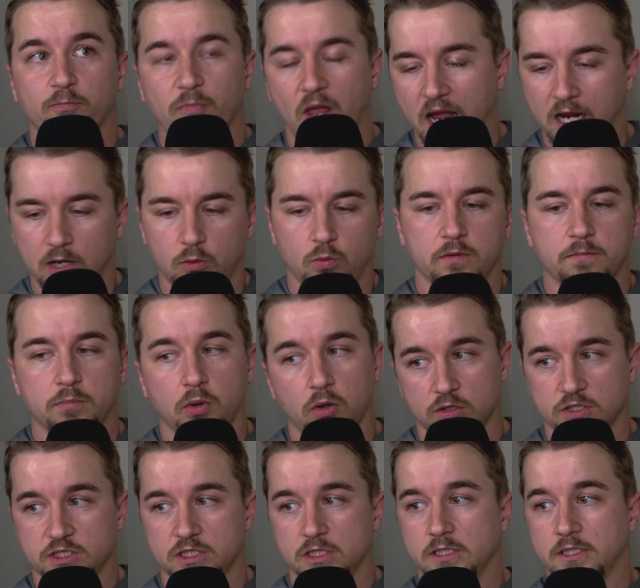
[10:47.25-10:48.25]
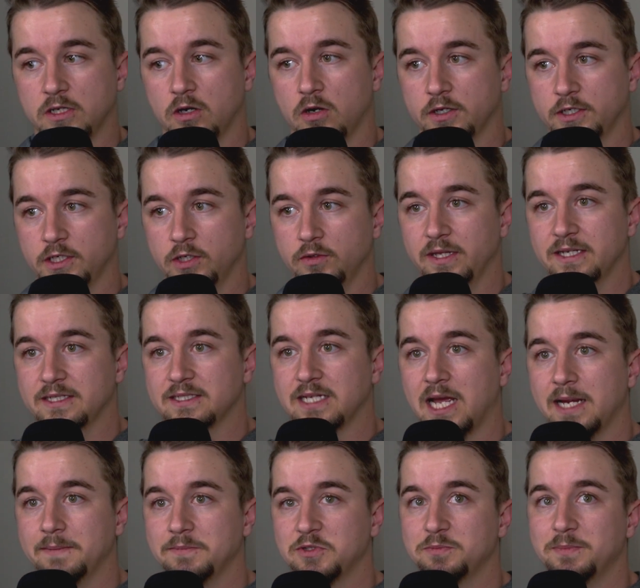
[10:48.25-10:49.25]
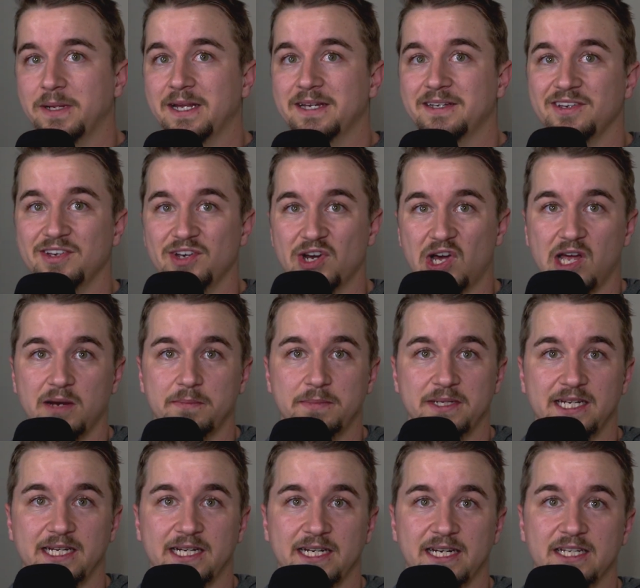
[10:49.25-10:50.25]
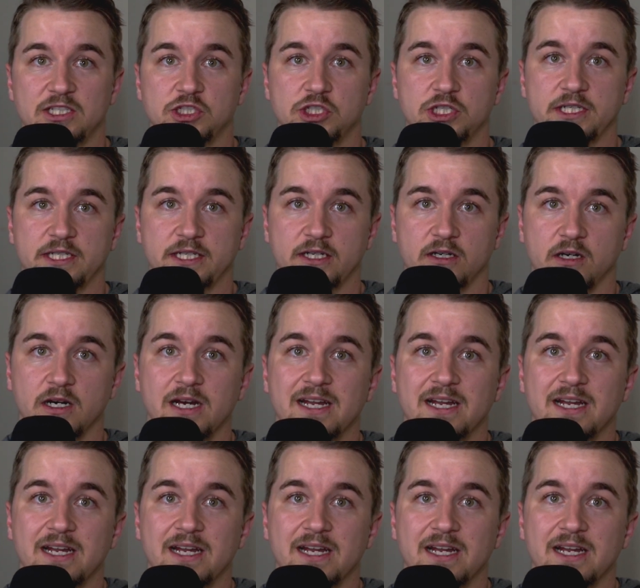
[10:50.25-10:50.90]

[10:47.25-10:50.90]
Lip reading: I would personally argue that time spent not being an engineer